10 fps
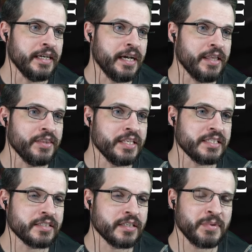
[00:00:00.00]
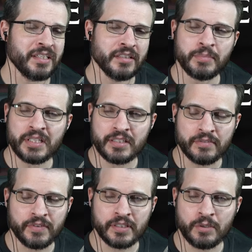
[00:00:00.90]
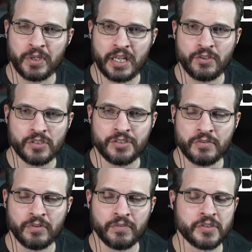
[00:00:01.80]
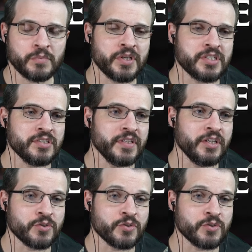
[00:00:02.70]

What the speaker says: This is going to be a little bit different than what I usually do for first impressions videos.